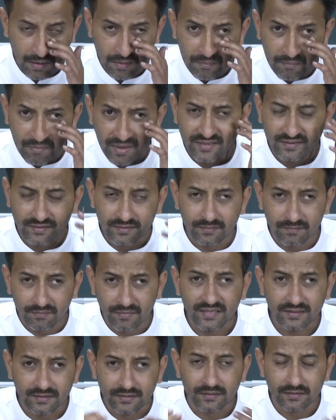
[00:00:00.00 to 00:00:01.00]
But
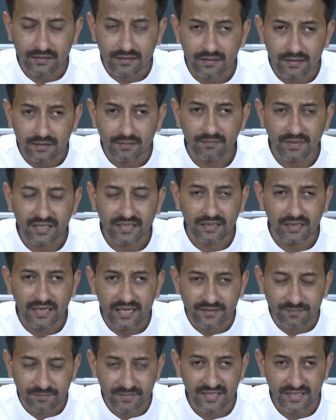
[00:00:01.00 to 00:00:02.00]

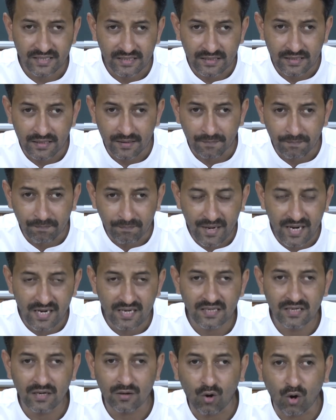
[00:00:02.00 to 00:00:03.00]
let me
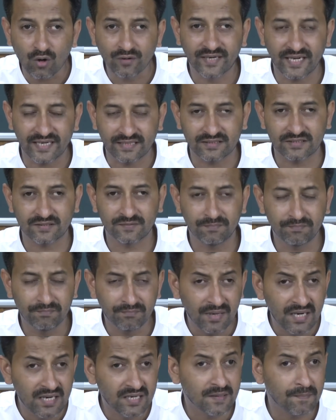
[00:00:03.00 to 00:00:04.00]
build a context,
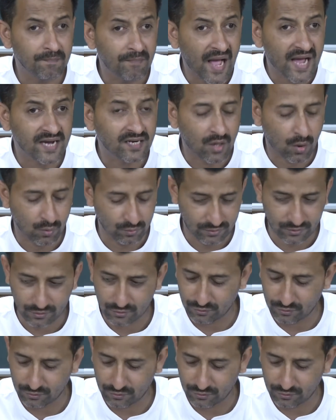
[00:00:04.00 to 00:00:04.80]
build a background to